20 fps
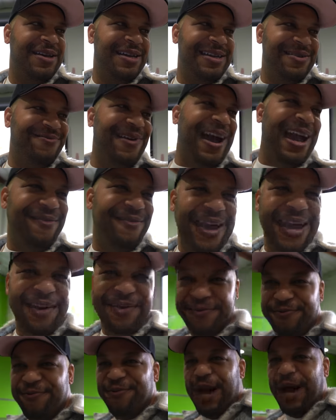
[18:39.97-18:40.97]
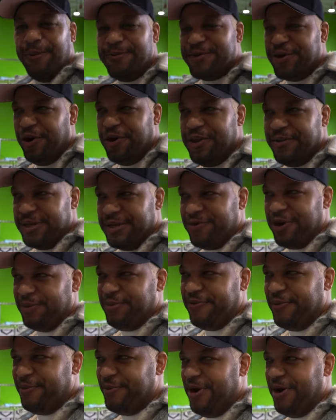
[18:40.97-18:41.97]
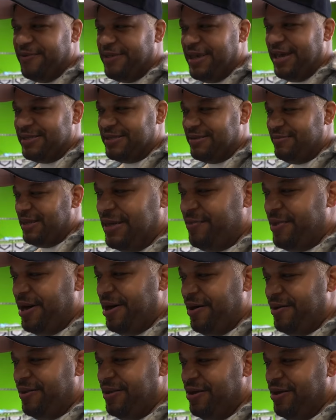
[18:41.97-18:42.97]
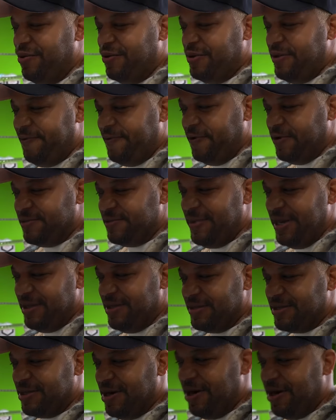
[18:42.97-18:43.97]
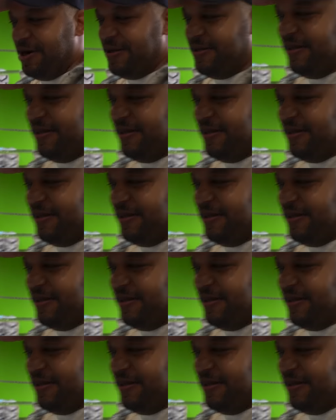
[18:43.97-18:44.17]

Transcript: right, because what I'm told, and correct me if I'm wrong, that something about when they first made this car,